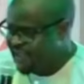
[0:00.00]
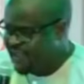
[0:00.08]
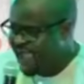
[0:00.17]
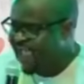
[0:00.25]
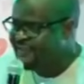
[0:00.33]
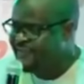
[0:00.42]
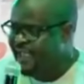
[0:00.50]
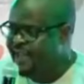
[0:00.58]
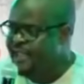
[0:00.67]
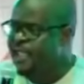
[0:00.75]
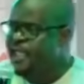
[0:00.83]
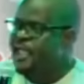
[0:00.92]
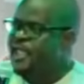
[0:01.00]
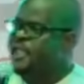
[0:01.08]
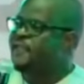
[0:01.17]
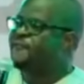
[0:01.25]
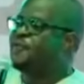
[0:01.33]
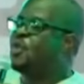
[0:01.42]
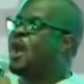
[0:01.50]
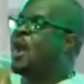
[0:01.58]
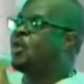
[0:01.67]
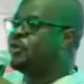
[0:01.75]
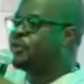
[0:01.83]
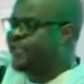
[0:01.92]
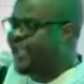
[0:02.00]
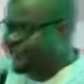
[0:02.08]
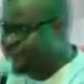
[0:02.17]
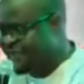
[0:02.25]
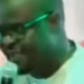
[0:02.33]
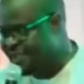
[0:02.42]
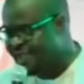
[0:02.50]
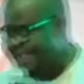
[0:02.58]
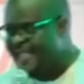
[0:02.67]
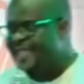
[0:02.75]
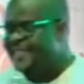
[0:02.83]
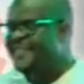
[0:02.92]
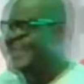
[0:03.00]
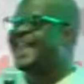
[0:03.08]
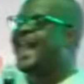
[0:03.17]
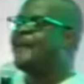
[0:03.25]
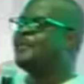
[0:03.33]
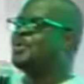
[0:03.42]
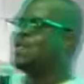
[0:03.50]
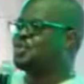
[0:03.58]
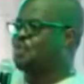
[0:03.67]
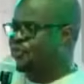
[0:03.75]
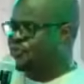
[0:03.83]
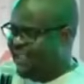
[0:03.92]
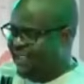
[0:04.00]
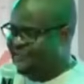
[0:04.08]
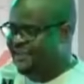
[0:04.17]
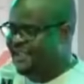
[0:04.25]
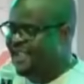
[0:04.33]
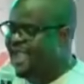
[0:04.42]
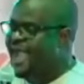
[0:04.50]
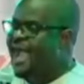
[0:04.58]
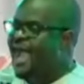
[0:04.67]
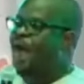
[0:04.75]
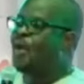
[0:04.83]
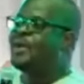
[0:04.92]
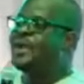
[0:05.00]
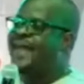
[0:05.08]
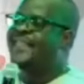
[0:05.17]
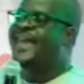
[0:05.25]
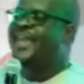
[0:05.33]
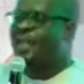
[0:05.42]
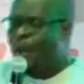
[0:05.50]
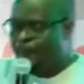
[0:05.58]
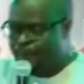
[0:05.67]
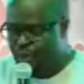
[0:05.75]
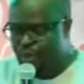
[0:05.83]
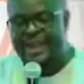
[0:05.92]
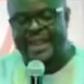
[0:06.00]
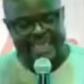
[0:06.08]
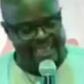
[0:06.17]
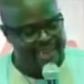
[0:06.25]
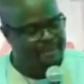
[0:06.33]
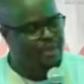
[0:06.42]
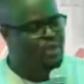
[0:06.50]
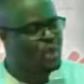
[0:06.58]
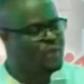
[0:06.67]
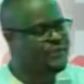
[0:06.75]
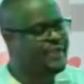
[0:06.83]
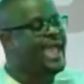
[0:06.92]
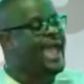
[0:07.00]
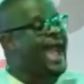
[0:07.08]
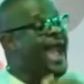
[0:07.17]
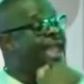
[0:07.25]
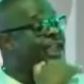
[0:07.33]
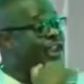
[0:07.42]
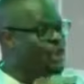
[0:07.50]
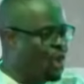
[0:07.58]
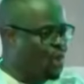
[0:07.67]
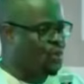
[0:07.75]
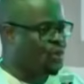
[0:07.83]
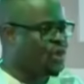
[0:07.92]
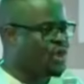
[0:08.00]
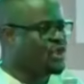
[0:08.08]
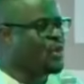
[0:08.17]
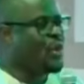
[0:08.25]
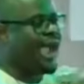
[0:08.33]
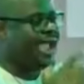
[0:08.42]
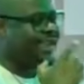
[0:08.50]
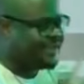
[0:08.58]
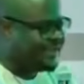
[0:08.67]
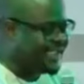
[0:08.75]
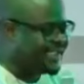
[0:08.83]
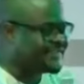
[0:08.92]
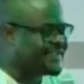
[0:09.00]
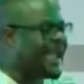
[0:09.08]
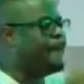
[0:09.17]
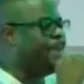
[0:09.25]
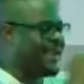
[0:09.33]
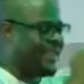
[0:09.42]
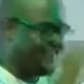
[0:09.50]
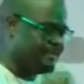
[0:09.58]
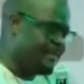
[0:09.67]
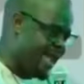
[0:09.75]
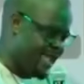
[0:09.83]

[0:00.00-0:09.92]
said, if you are contesting, then I'm not contesting. I would rather help you lead because I know your ideas are better than mine.